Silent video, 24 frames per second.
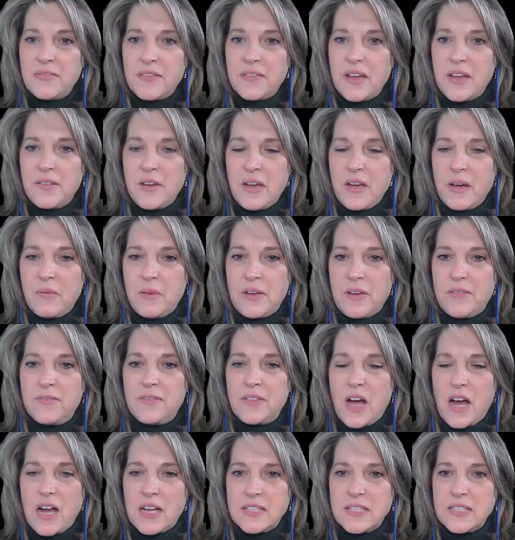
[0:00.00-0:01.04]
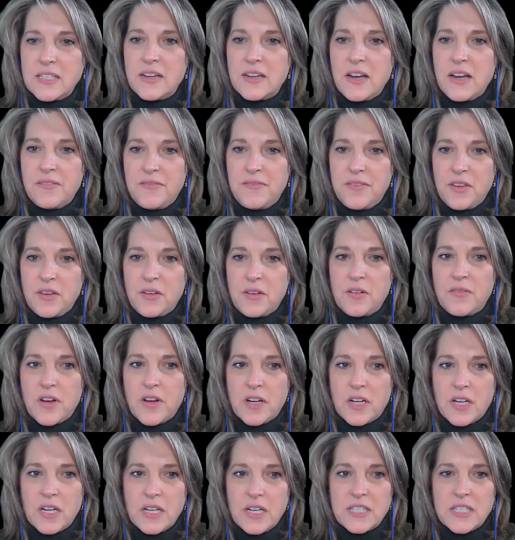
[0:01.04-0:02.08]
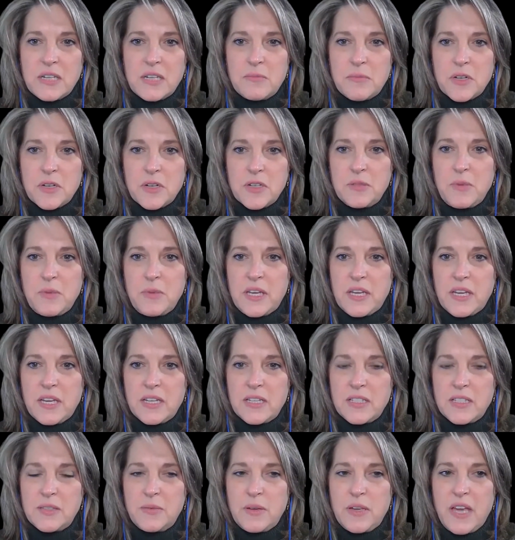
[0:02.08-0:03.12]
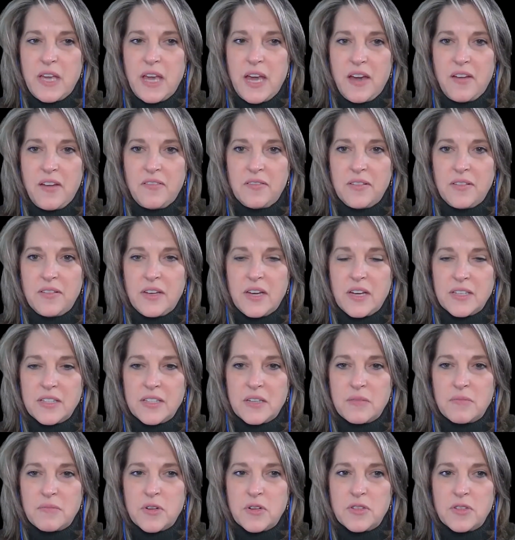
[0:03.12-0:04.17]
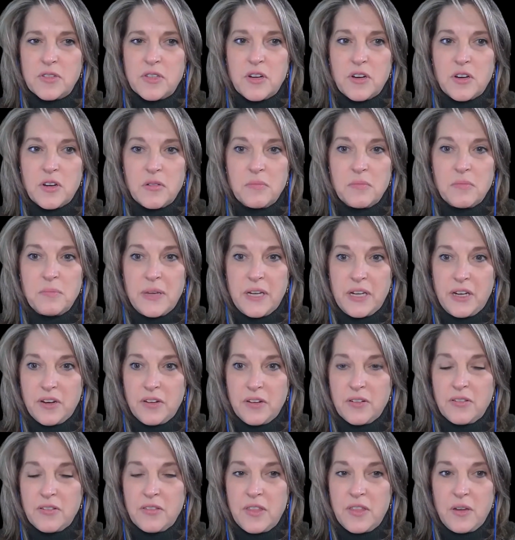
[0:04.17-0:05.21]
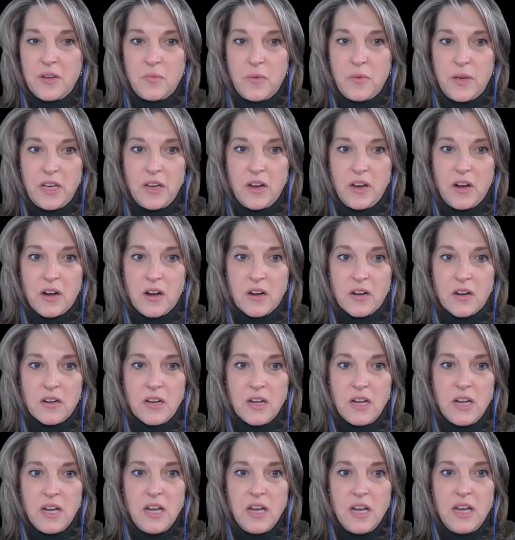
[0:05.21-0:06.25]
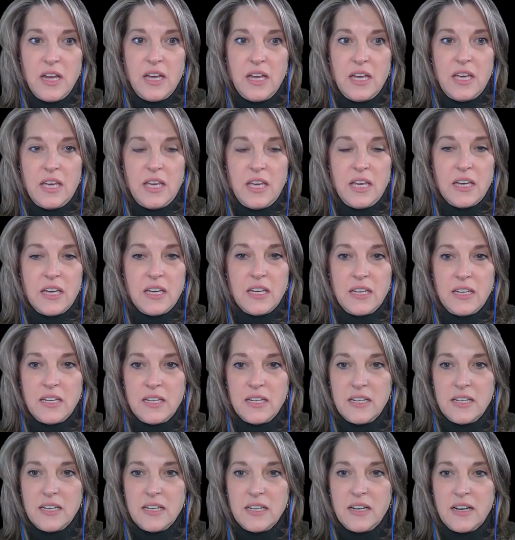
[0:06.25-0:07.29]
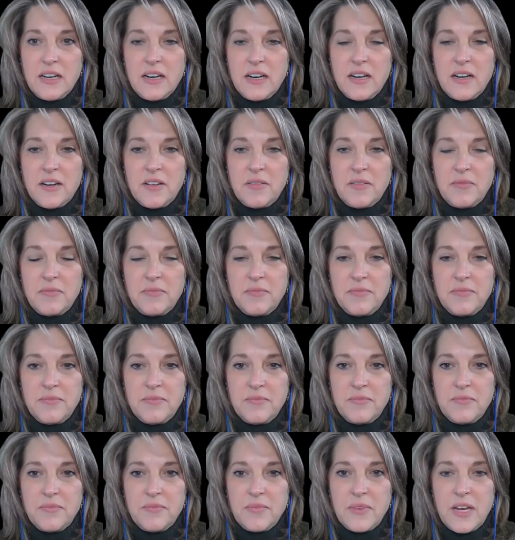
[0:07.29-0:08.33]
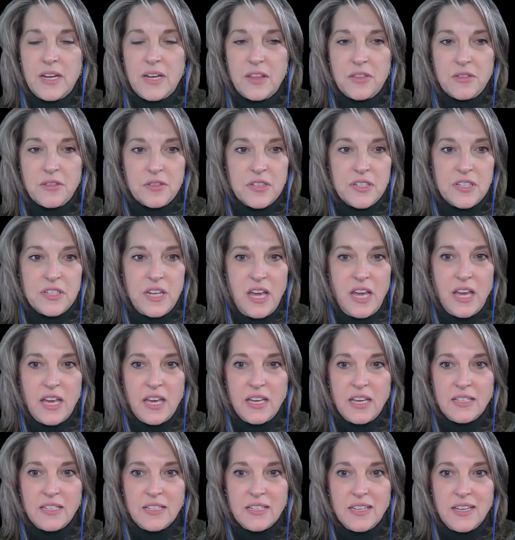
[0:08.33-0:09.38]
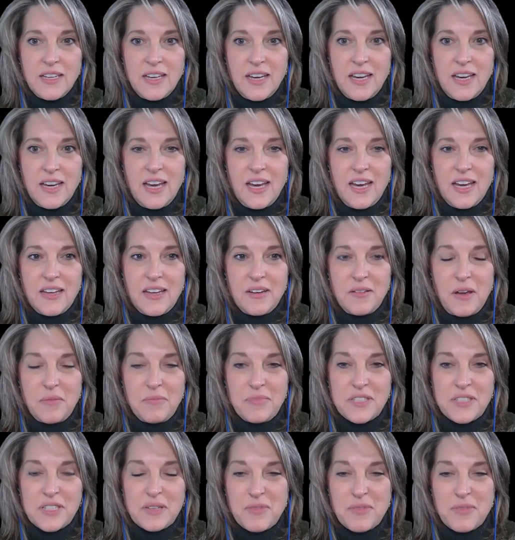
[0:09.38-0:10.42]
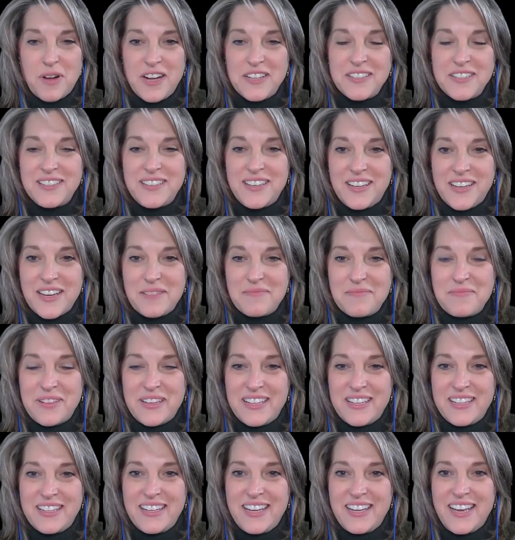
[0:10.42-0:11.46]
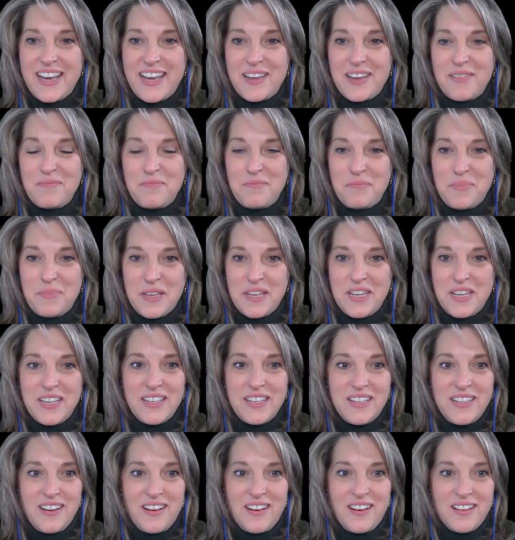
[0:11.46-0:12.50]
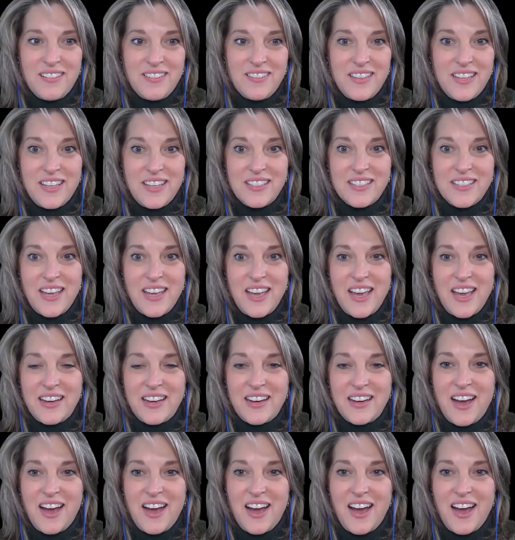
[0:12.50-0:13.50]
And we've lost a few of our customers because we have customers that are bigger than we are in another state, and surprisingly come in and bid on things. And